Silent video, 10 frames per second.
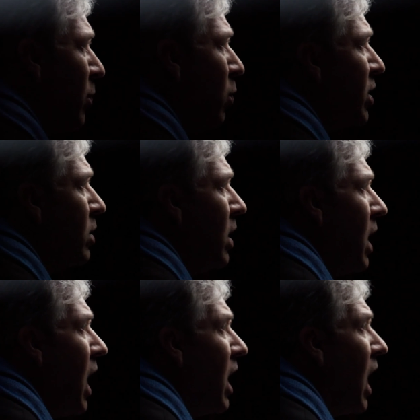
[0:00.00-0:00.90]
There was a,
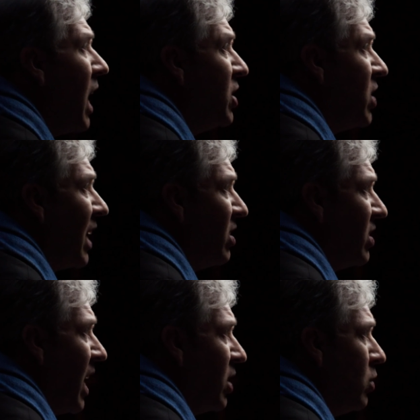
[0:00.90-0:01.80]
a giant
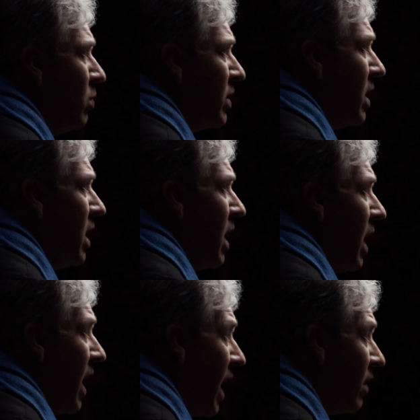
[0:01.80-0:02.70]
statue with
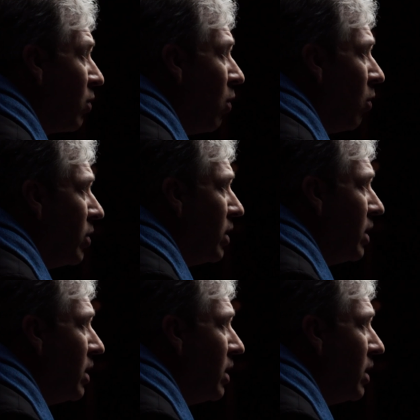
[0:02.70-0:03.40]
a head of gold,